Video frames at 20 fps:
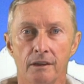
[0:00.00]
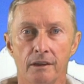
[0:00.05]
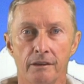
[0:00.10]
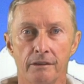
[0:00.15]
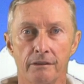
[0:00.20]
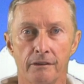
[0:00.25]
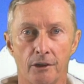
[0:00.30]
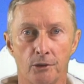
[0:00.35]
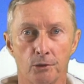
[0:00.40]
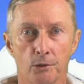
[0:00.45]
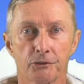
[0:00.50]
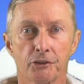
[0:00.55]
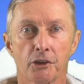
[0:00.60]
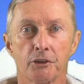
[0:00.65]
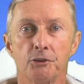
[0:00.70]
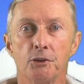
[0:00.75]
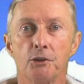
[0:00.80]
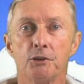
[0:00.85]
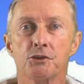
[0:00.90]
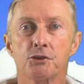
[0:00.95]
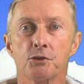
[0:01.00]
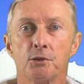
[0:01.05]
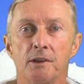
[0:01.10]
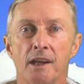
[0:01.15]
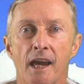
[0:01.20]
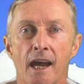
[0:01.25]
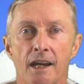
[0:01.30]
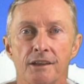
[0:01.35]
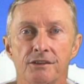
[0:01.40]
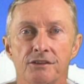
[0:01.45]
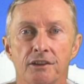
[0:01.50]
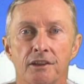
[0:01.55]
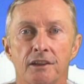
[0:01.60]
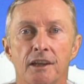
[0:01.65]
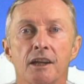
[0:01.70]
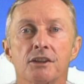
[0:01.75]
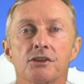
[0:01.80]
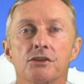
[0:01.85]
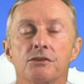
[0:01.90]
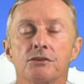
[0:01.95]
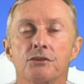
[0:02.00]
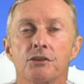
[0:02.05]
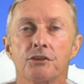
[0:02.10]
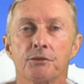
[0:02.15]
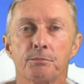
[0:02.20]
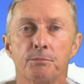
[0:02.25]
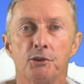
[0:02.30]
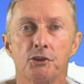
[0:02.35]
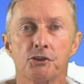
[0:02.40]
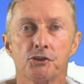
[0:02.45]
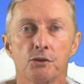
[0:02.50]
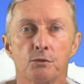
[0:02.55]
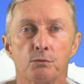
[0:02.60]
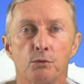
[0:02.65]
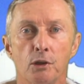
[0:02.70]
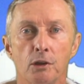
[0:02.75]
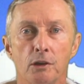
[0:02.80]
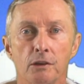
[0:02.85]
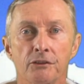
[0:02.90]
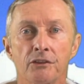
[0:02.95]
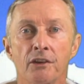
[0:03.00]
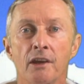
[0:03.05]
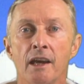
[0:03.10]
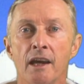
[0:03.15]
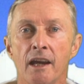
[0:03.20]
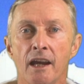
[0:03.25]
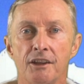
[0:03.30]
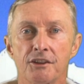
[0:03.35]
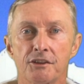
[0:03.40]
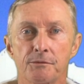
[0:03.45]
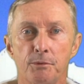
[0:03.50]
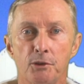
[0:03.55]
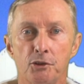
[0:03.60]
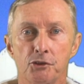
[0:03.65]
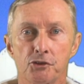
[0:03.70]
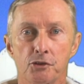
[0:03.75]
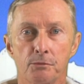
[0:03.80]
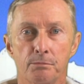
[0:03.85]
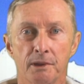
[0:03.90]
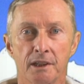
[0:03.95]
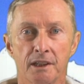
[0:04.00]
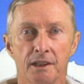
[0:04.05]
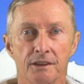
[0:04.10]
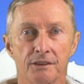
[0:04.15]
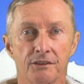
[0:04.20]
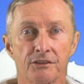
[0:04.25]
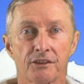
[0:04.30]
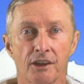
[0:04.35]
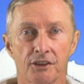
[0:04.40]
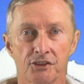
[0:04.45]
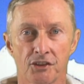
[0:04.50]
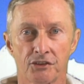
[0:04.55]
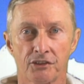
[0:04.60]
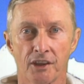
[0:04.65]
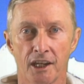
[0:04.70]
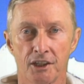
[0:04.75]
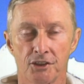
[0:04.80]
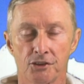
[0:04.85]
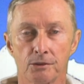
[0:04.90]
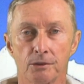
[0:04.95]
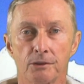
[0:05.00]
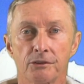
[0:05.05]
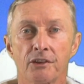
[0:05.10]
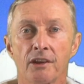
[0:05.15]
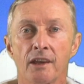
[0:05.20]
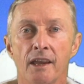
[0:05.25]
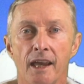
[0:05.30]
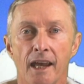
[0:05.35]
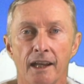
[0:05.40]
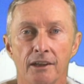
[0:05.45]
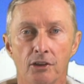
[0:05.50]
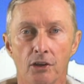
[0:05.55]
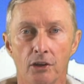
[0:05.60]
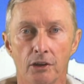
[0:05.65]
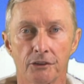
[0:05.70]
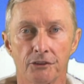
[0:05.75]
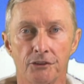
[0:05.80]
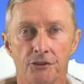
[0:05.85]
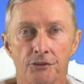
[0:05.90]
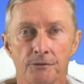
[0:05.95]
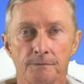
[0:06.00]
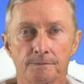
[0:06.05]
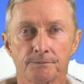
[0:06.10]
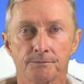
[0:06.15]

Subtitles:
They are also used to enhance connection to spiritual worlds and spiritual beings such as angels and gods.